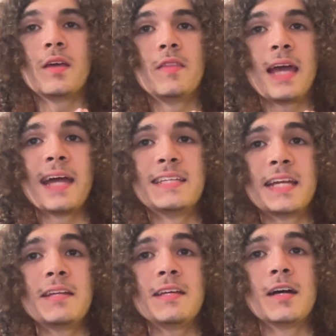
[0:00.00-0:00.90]
The
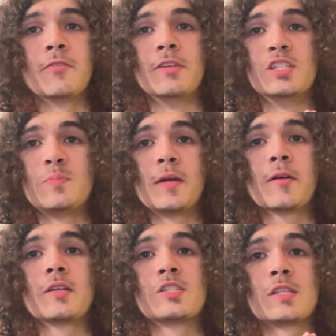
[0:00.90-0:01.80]
identity of the
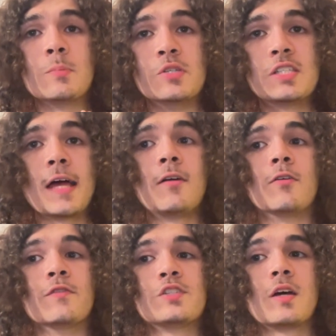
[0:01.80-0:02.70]
spirits
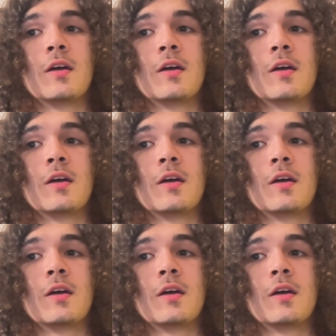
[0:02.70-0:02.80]
themselves